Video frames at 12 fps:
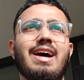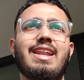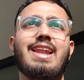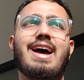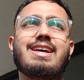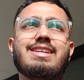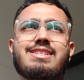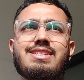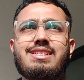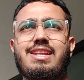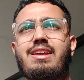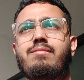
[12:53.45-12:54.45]

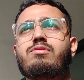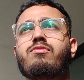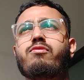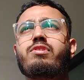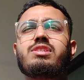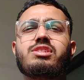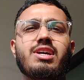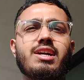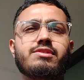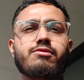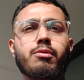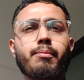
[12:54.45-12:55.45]
last names which
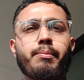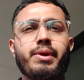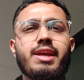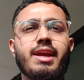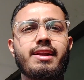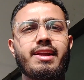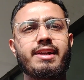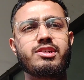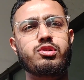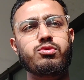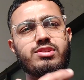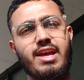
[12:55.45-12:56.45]
starts from P and
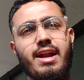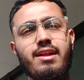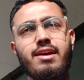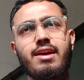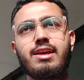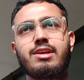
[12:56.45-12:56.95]
ends to Z.